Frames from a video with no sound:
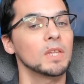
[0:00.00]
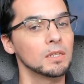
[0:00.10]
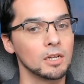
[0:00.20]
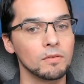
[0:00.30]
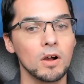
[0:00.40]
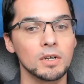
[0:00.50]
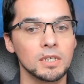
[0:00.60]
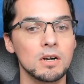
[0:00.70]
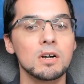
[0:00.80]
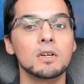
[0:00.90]
A lot of
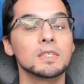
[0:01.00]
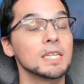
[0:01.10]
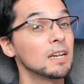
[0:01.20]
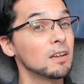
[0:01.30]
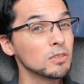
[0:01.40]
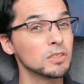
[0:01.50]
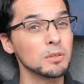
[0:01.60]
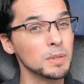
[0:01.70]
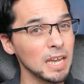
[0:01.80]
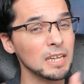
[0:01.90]
heart-to-hearts, and
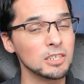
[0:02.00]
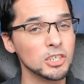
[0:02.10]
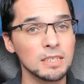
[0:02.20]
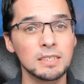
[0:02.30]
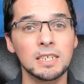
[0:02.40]
also, again, a chance to